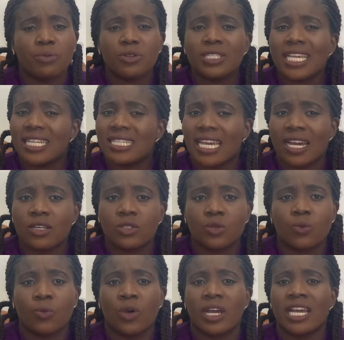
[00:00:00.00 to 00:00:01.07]
Protect the health
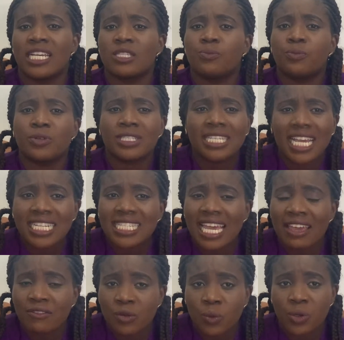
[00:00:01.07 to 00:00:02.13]
workers, protect
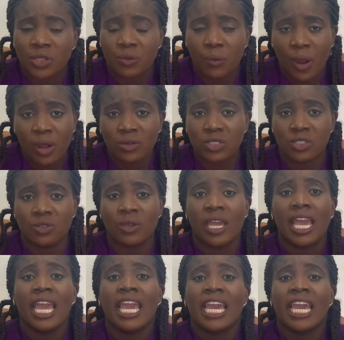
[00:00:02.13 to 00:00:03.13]
everyone around you.